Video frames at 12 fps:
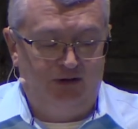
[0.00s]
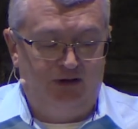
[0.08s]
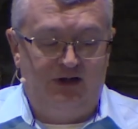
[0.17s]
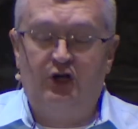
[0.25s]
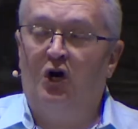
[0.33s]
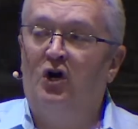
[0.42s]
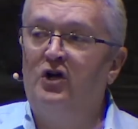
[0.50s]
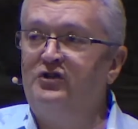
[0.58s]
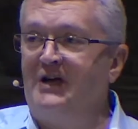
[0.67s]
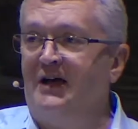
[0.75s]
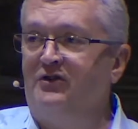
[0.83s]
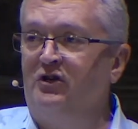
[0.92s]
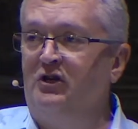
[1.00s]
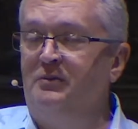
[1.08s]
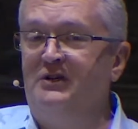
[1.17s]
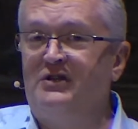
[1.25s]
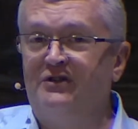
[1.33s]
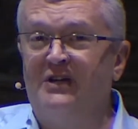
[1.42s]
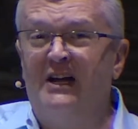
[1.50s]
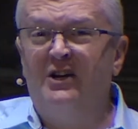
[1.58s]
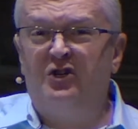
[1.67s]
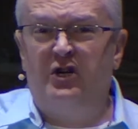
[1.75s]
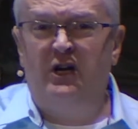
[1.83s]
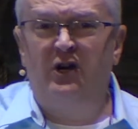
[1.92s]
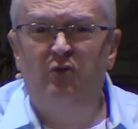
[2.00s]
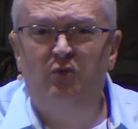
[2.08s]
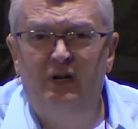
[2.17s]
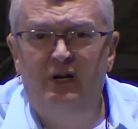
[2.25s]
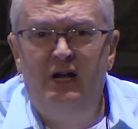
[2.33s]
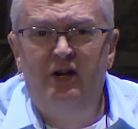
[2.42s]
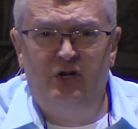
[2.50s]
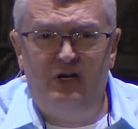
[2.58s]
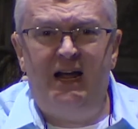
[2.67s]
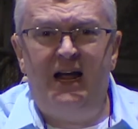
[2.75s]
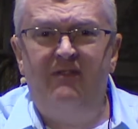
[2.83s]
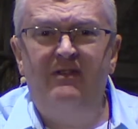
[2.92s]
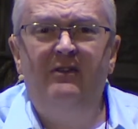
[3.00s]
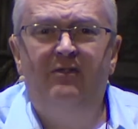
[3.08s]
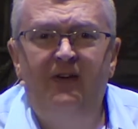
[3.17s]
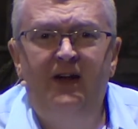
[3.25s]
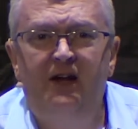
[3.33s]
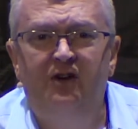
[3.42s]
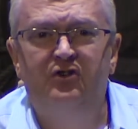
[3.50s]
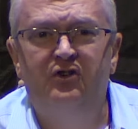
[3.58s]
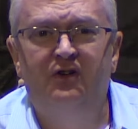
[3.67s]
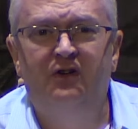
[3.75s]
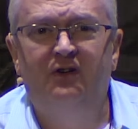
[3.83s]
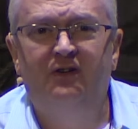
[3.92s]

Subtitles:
He calls out to them. He says, "Children, do you have any fish?"